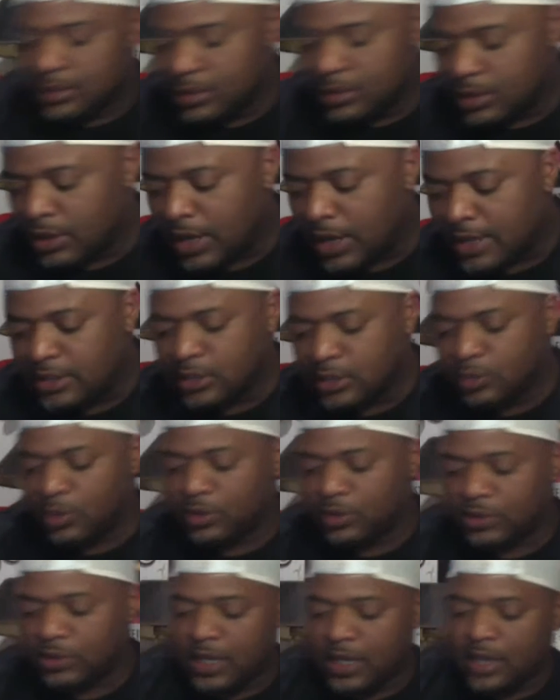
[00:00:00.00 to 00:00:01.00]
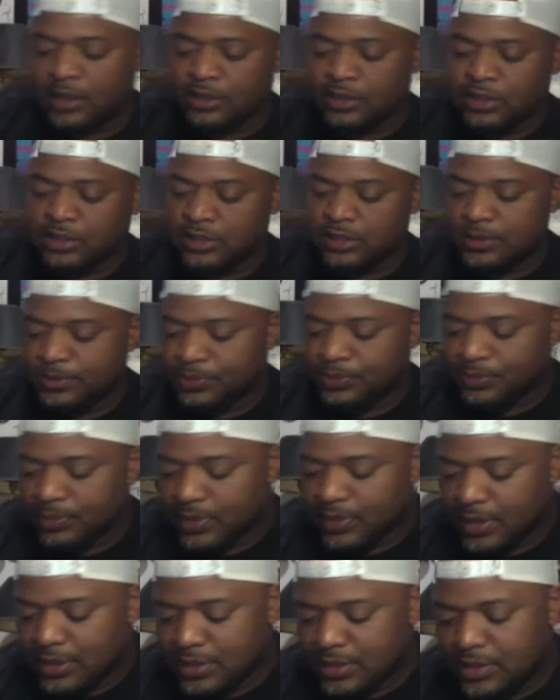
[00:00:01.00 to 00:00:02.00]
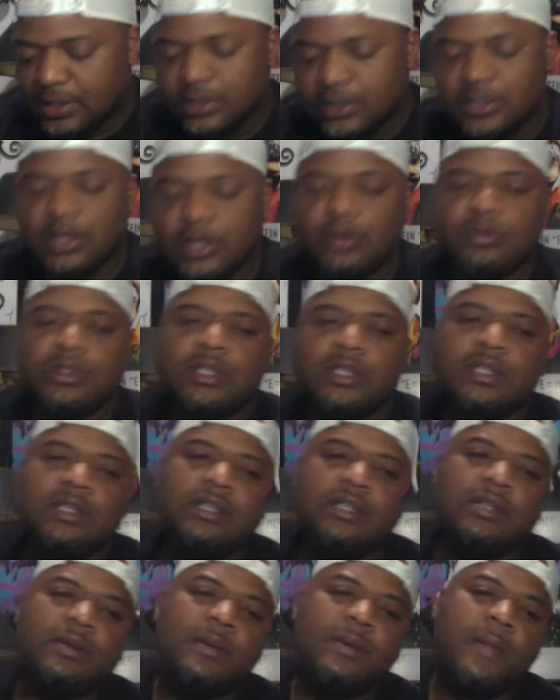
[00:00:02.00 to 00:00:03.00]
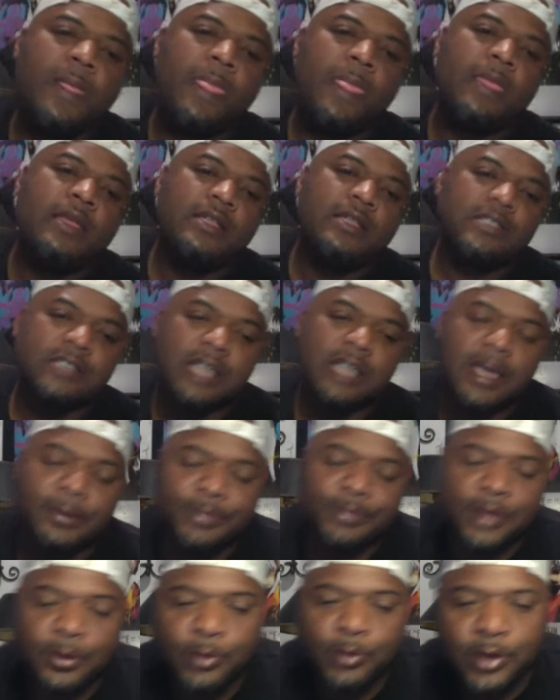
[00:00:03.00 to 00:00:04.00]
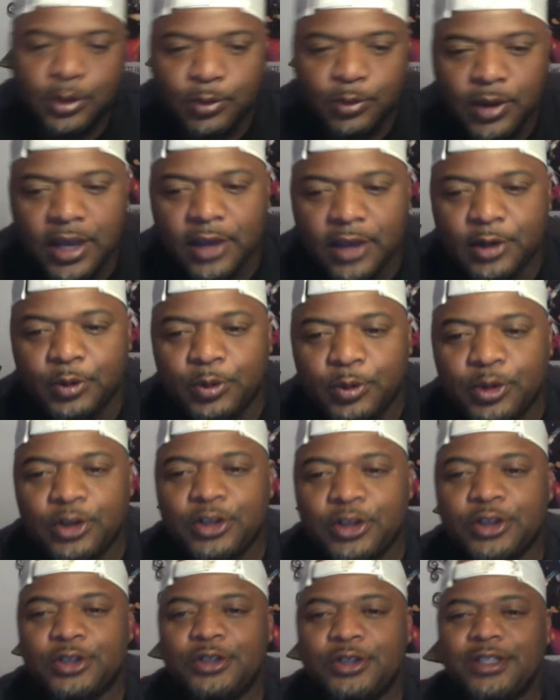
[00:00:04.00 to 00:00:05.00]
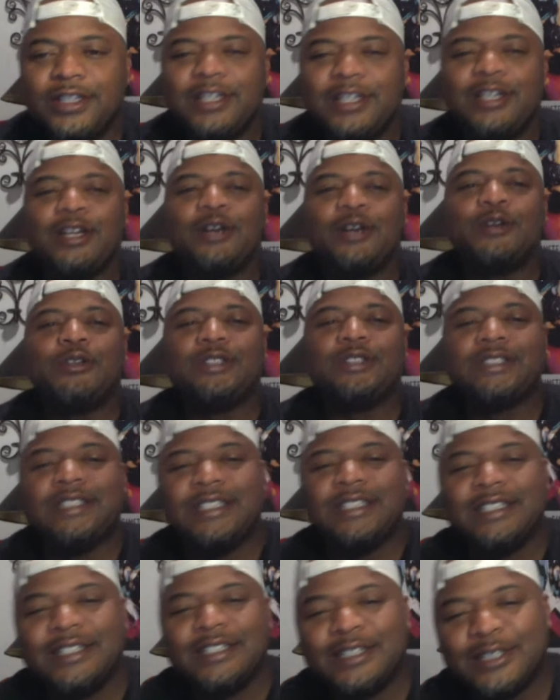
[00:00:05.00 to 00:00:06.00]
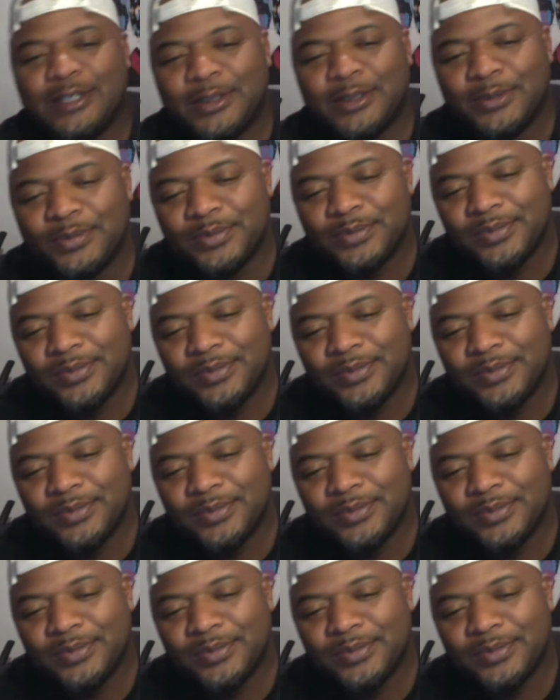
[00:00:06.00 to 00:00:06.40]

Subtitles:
I just want to kind of just touch on the slap that went around the world. The